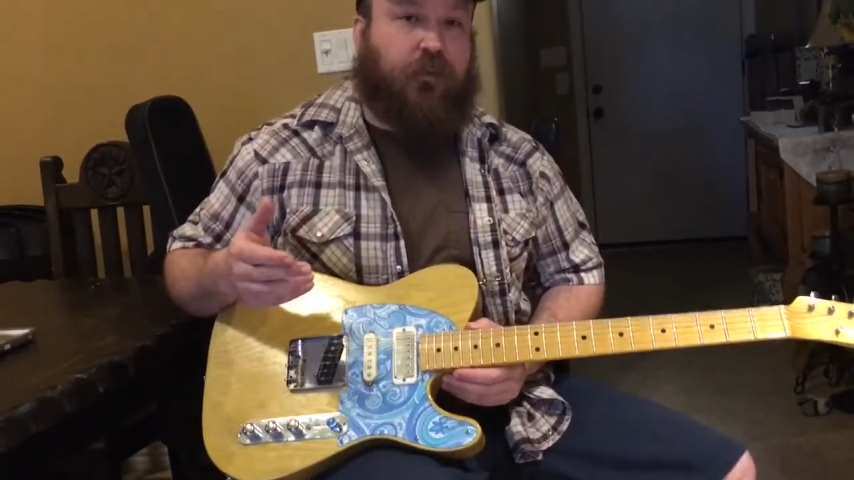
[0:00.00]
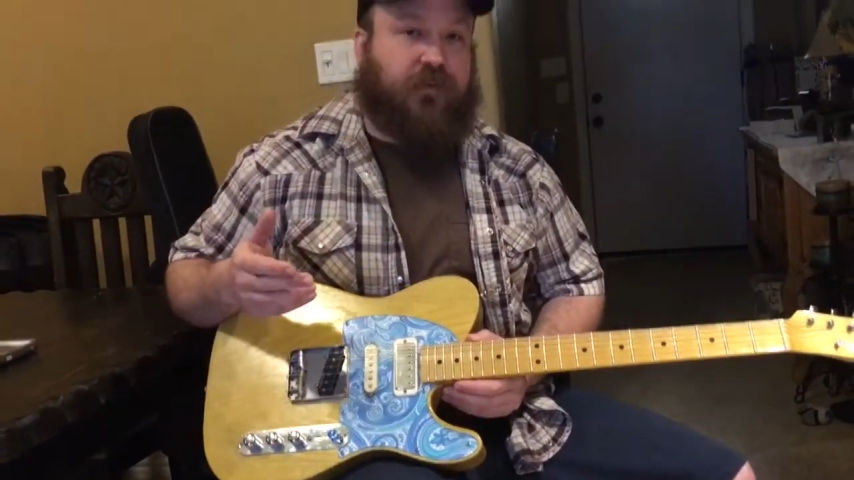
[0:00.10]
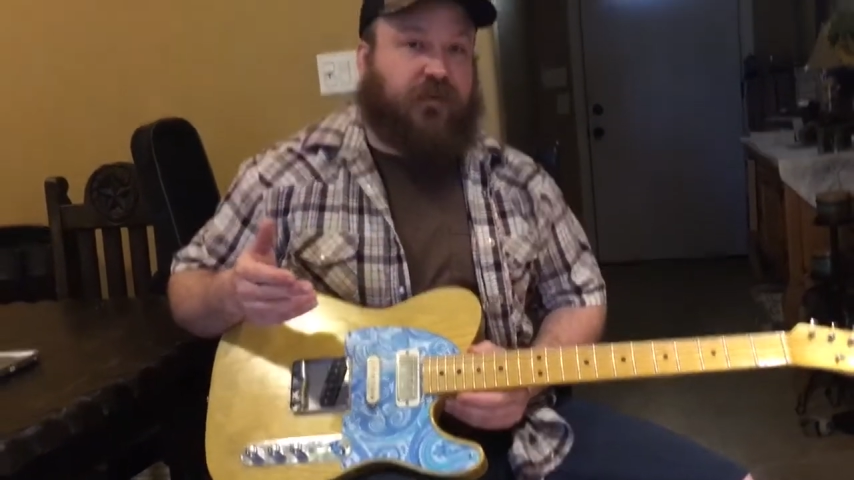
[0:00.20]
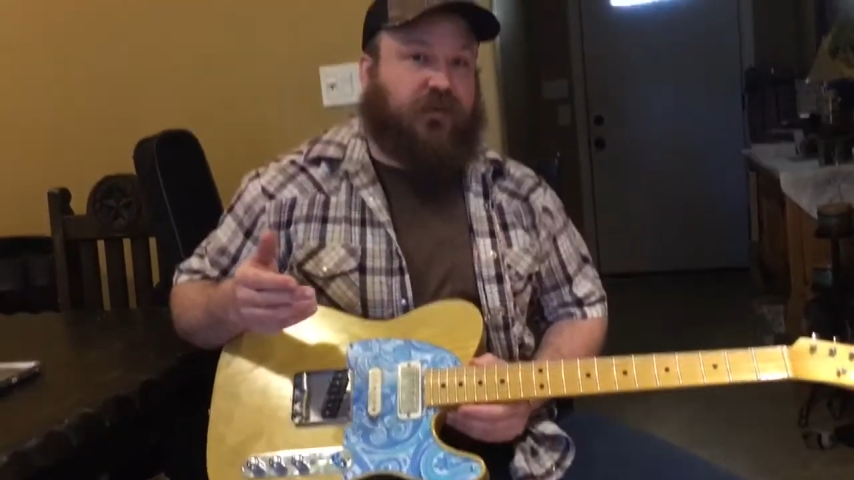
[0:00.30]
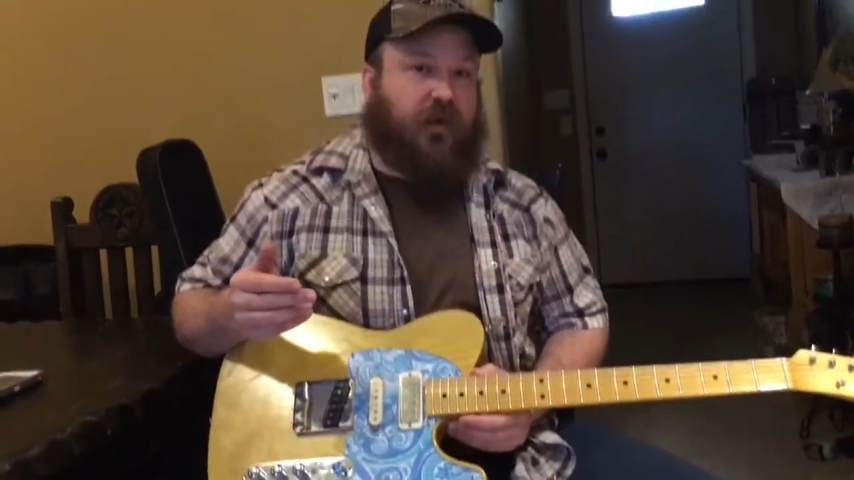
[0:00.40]
was
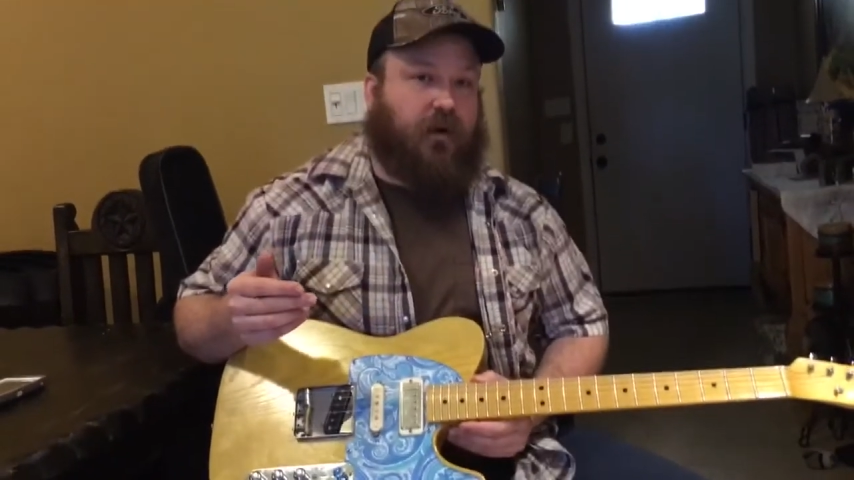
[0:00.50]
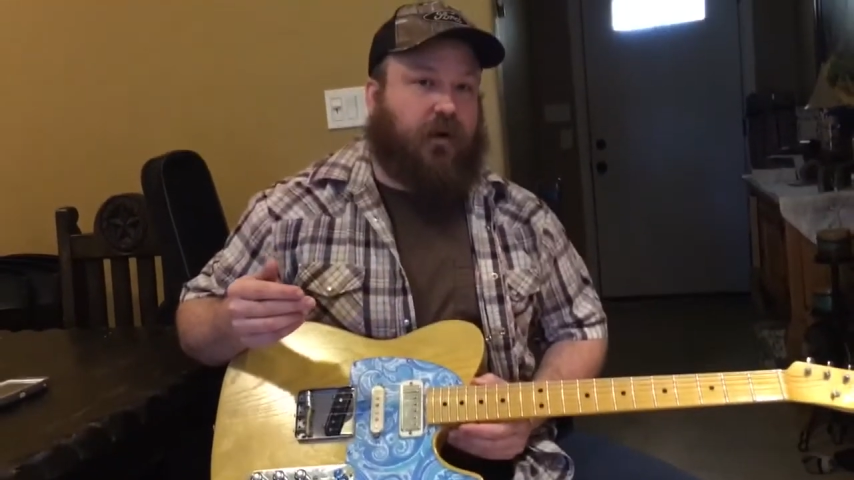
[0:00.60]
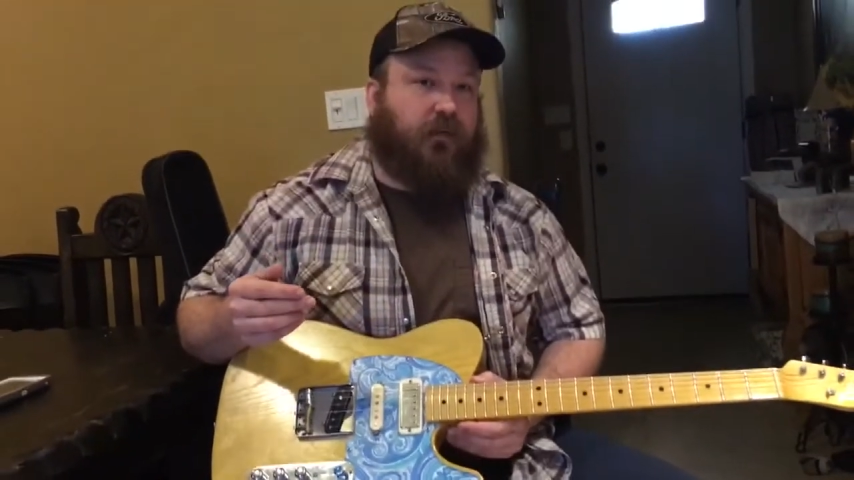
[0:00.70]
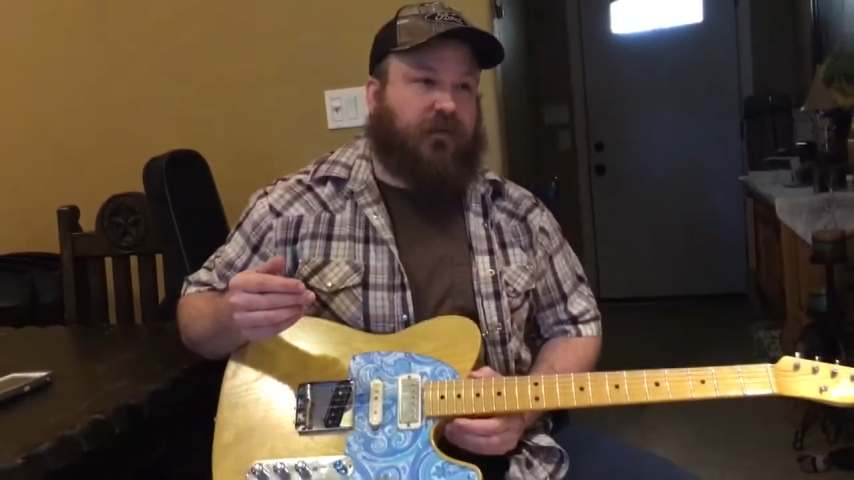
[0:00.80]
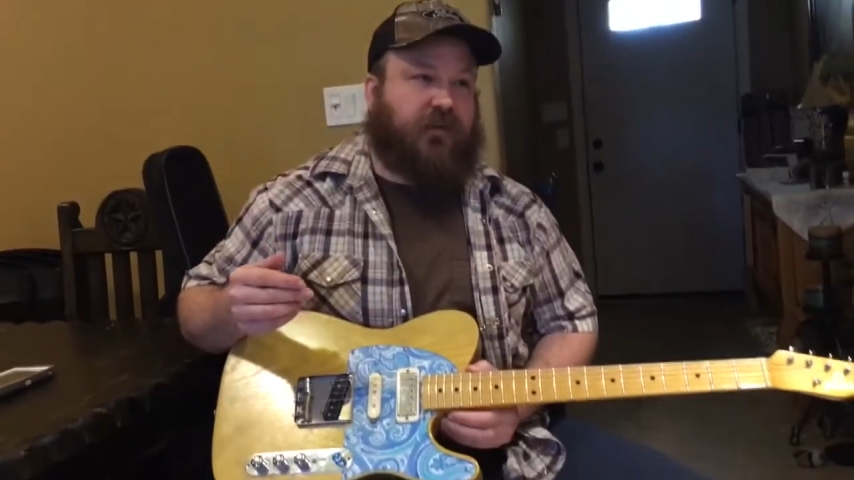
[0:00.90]

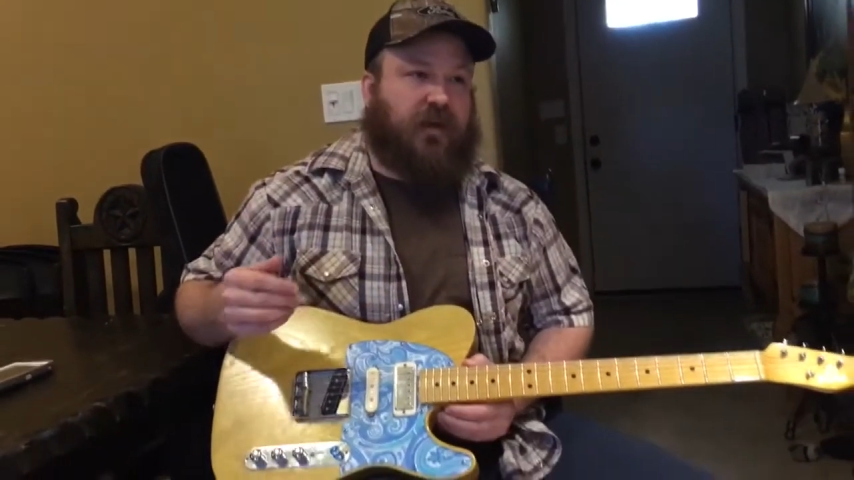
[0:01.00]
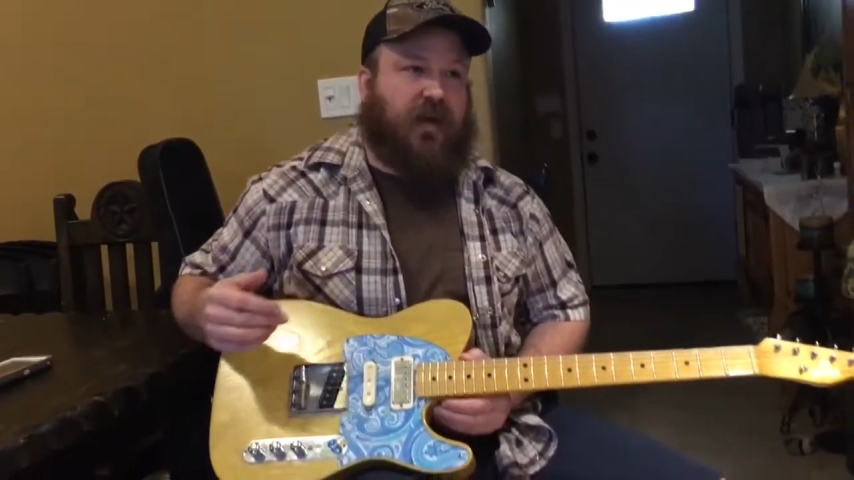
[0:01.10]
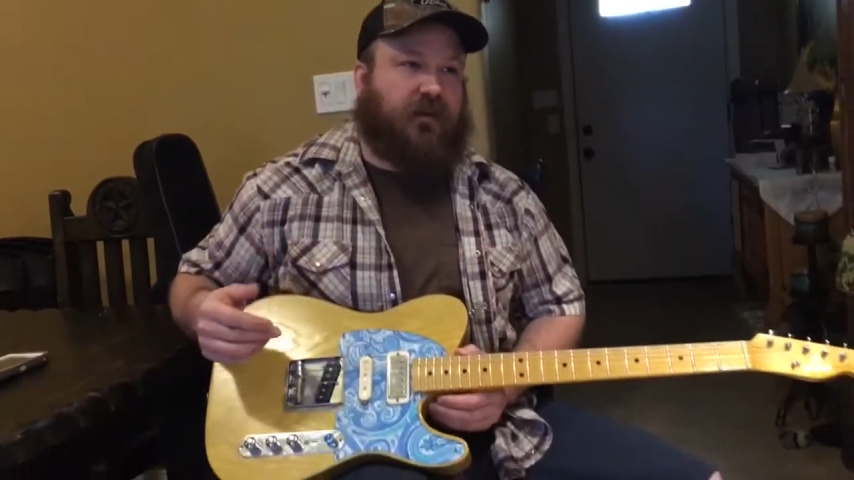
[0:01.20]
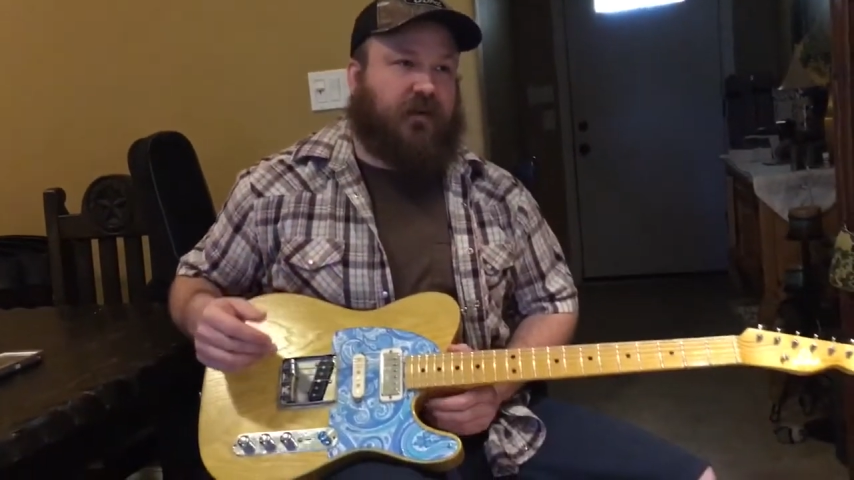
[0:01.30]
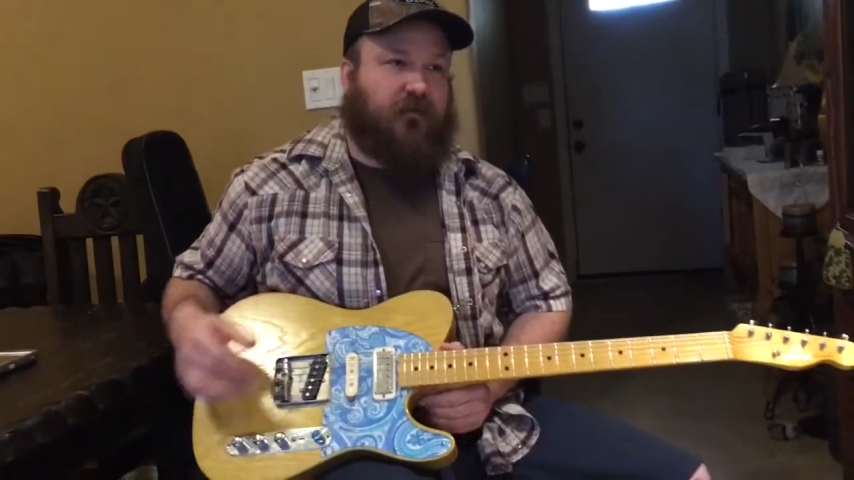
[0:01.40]
desiring was a
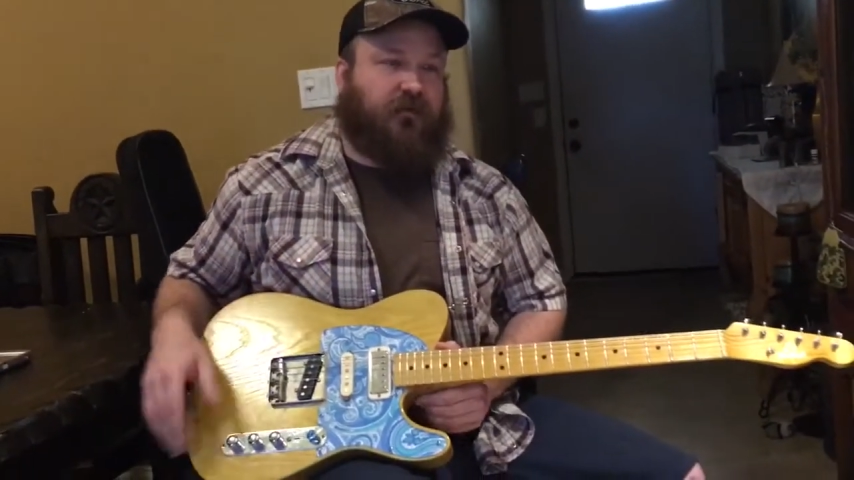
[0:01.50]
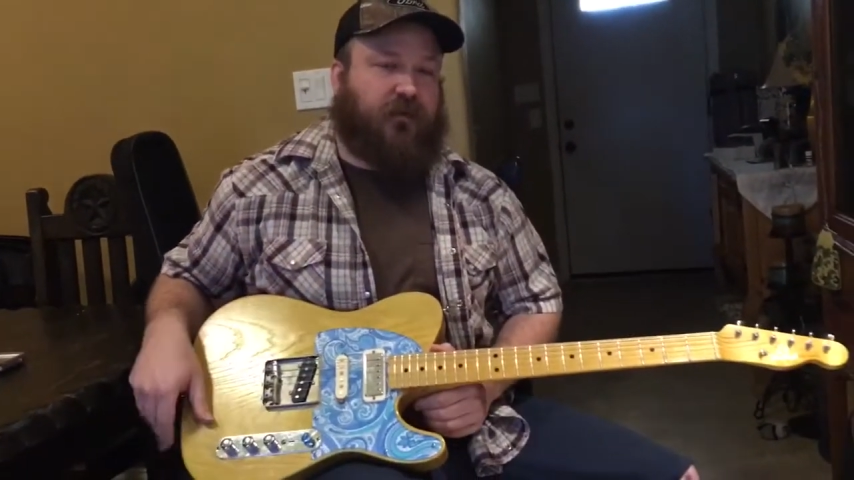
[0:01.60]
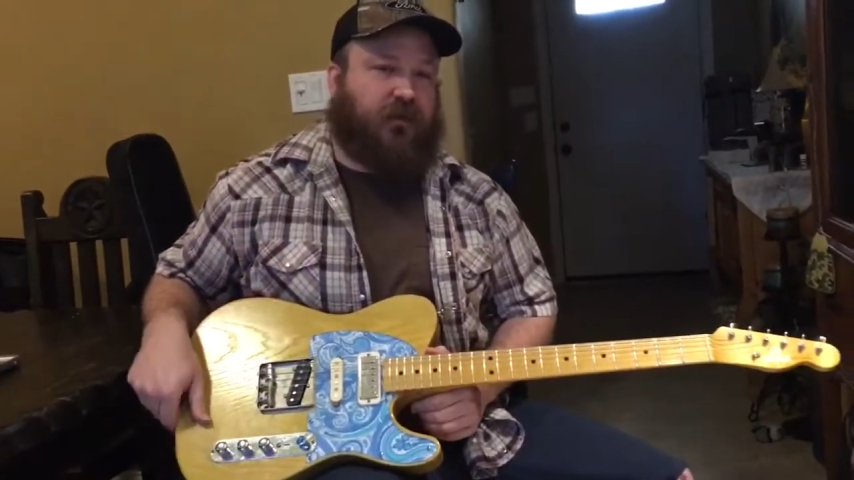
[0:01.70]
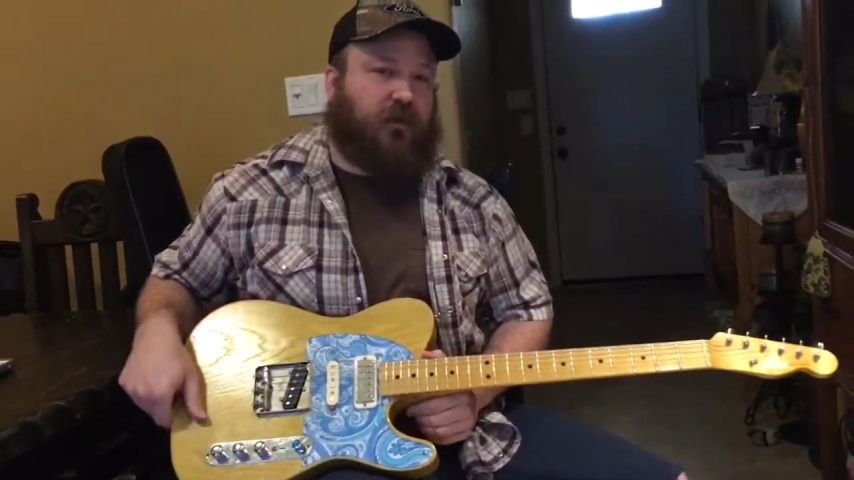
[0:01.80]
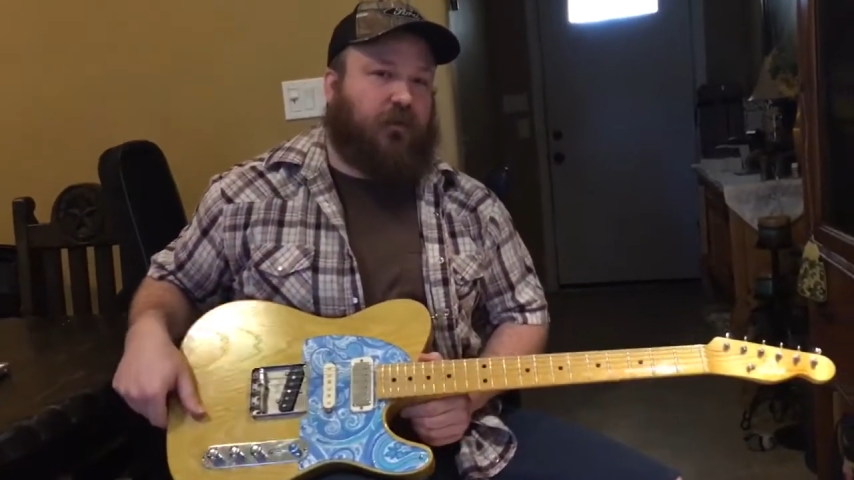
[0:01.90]

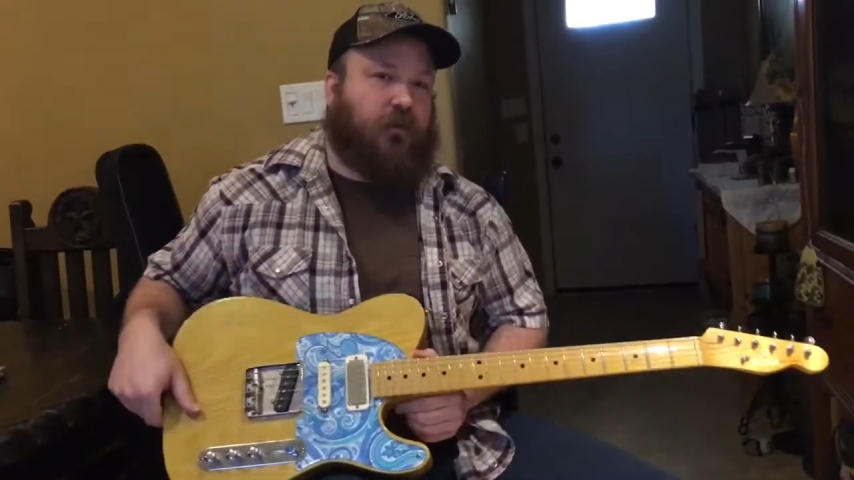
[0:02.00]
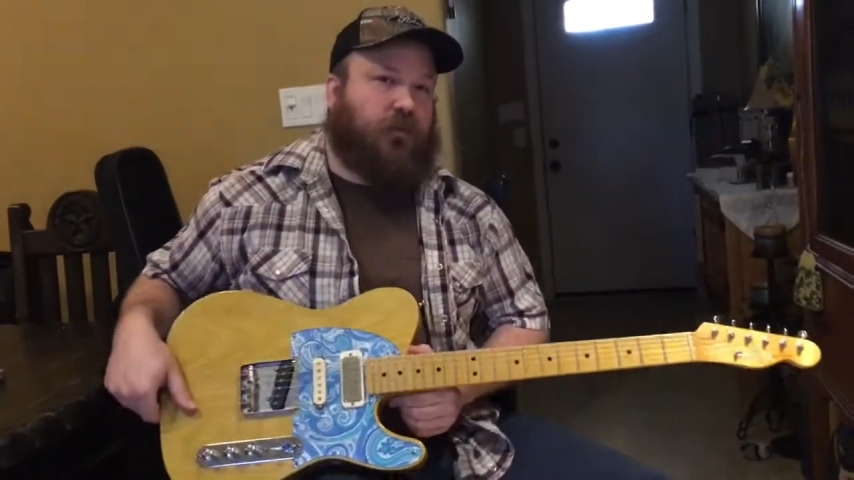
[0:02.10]
1952